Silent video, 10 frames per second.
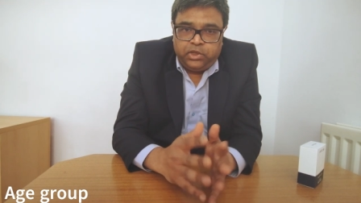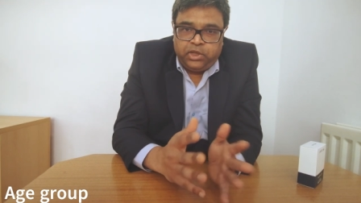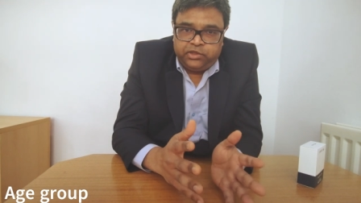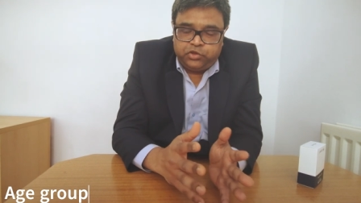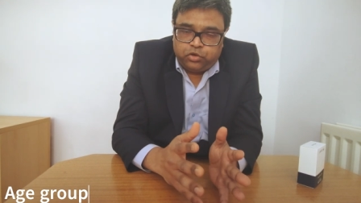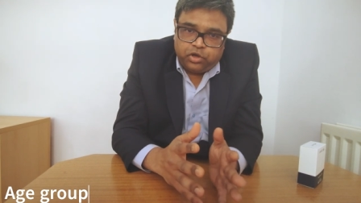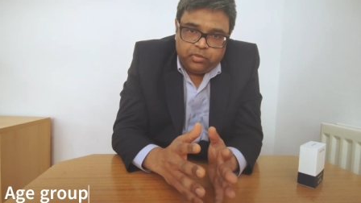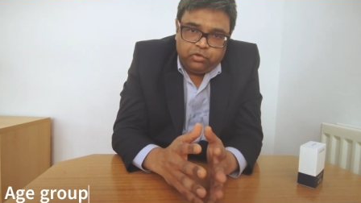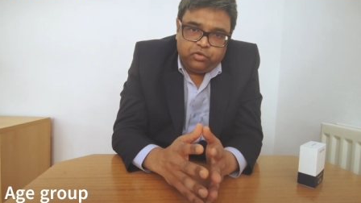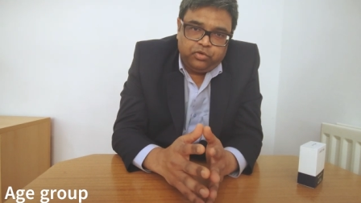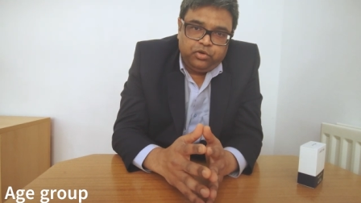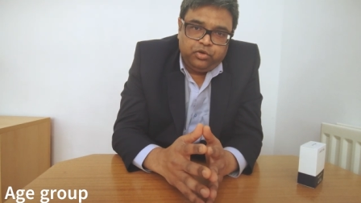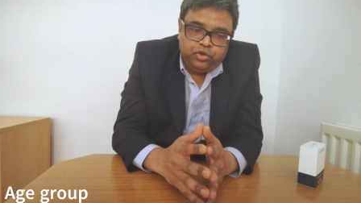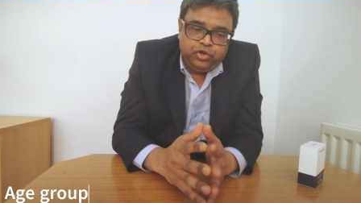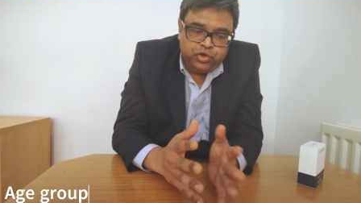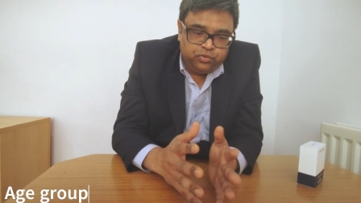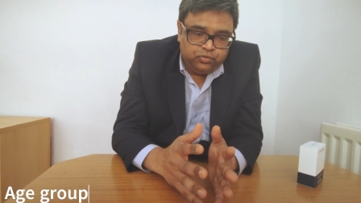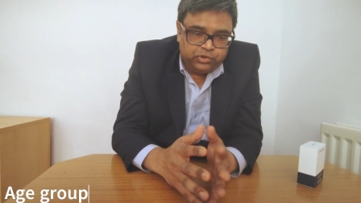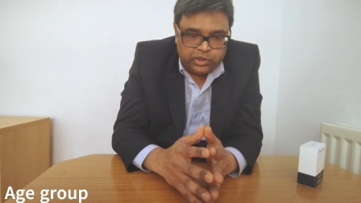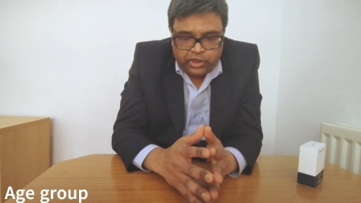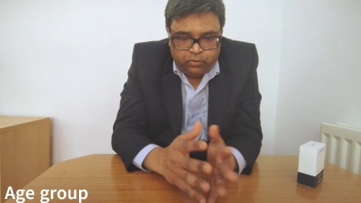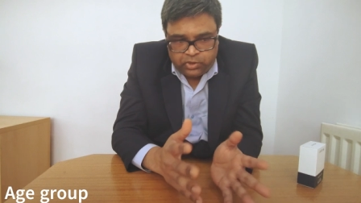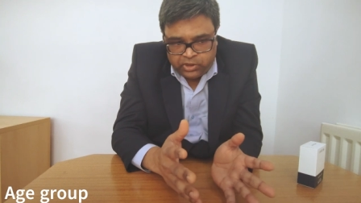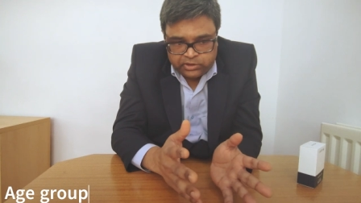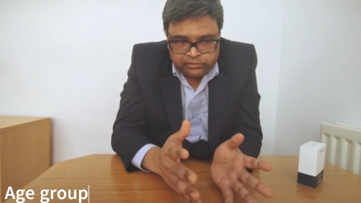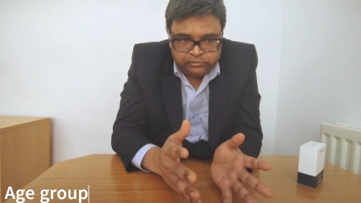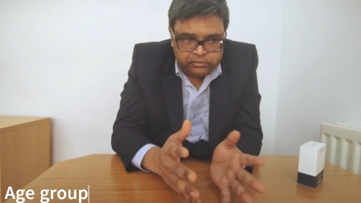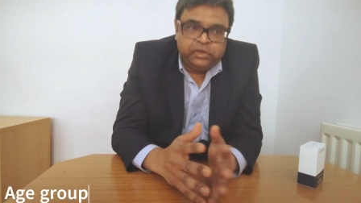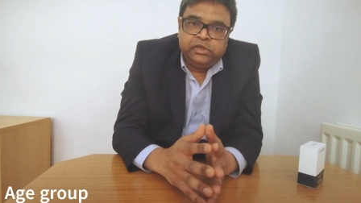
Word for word: let's talk about use and occasion.